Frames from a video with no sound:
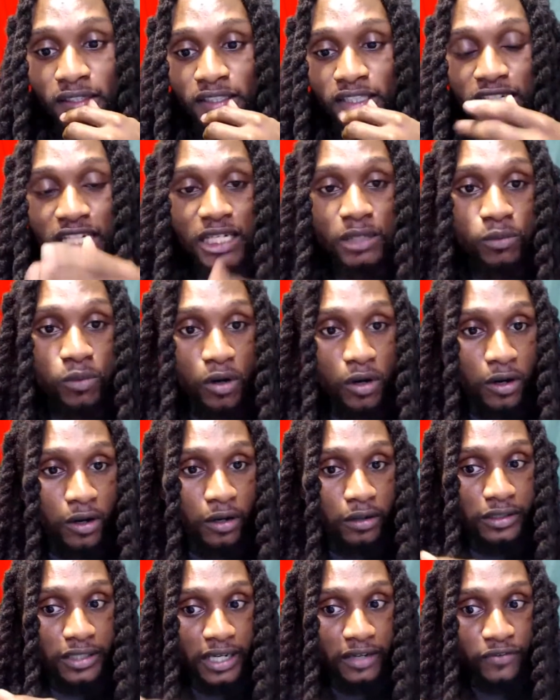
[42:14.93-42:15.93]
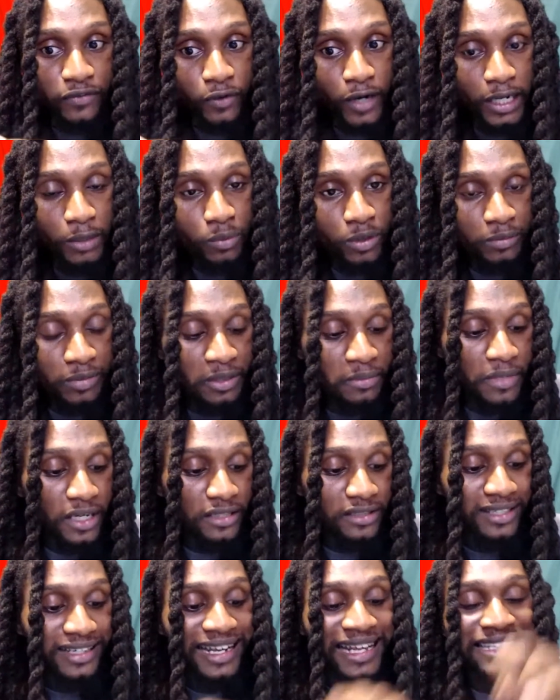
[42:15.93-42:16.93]
Key word that Frank would be
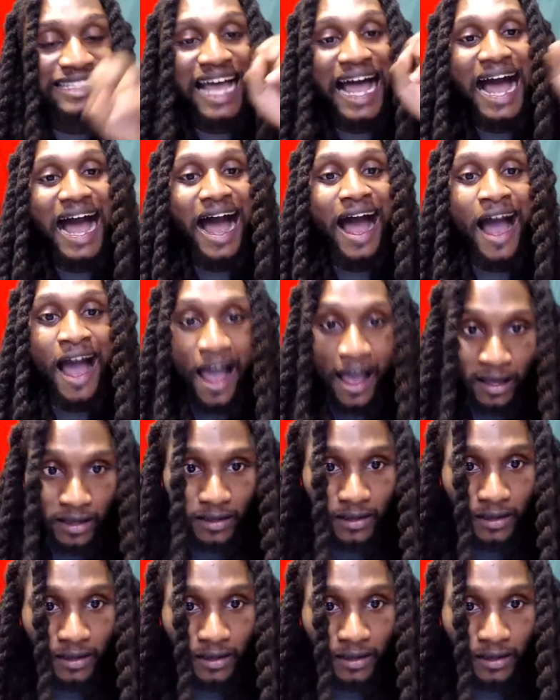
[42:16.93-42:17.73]
missing is high